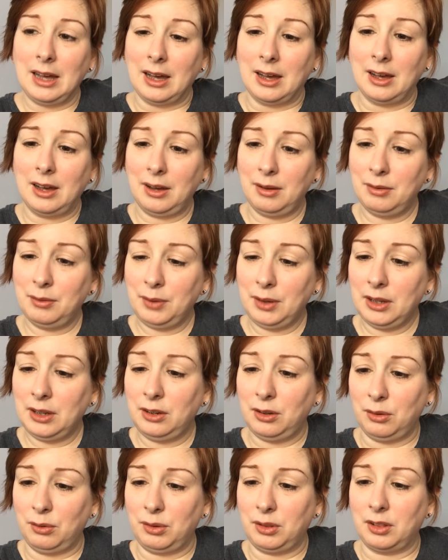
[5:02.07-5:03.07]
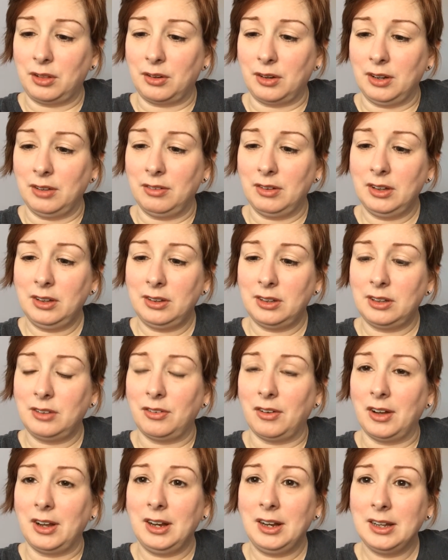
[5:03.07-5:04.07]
yeah, I mean we can do it with the three of us. That's